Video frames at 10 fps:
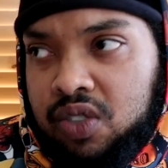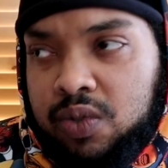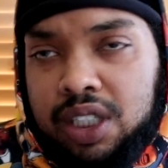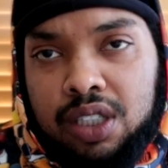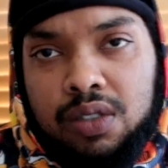
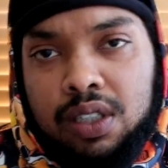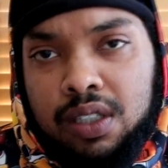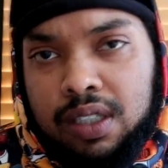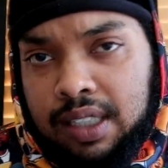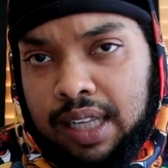swish and you
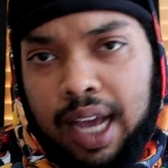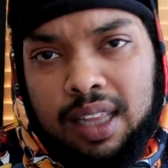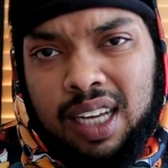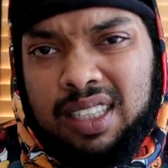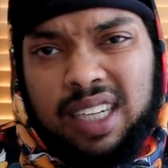just on the
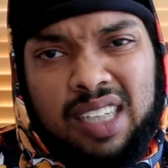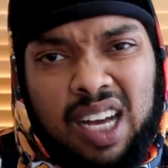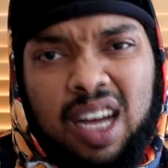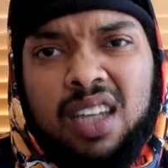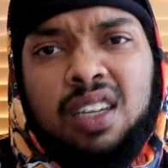sidelines like,
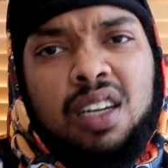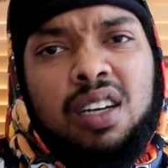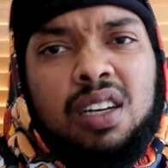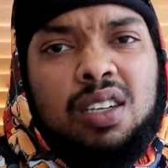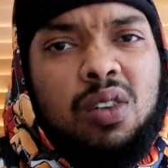nah,
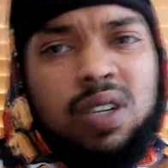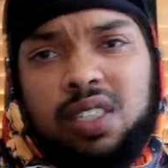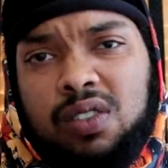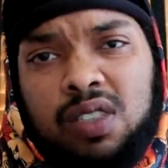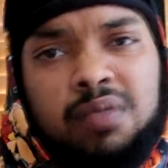go
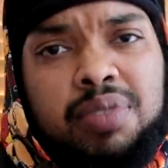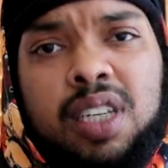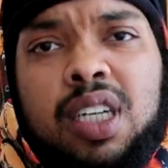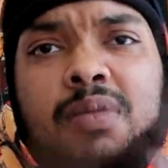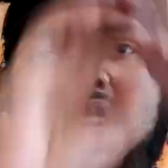get you some
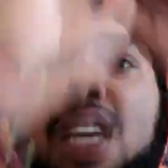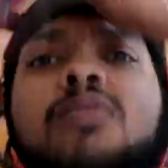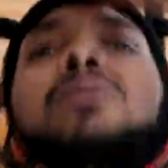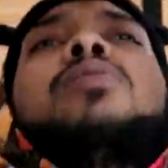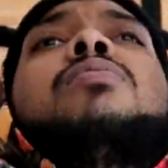pickup
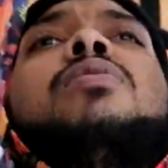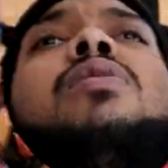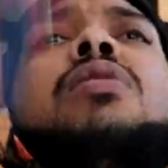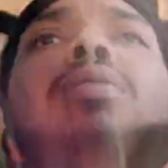games, you know what